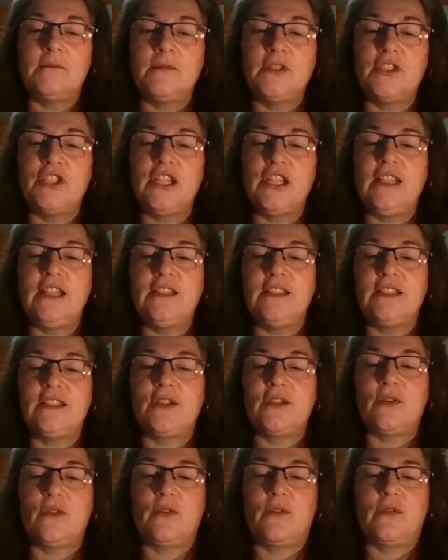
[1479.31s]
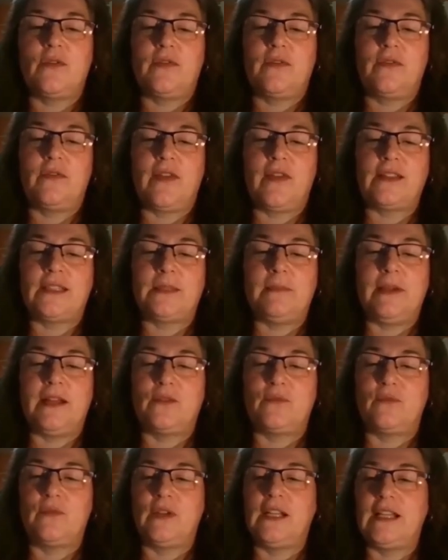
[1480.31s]
machine, so that's
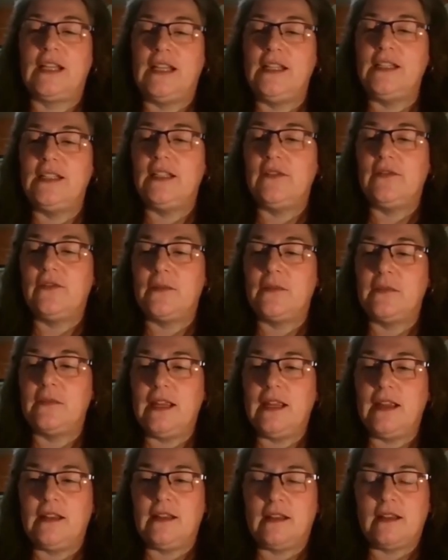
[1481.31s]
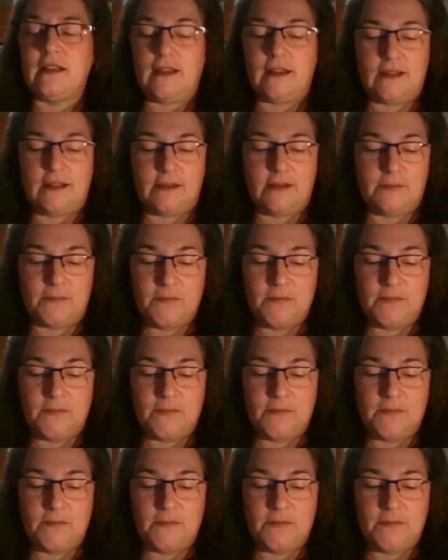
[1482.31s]
made it really easy for me. And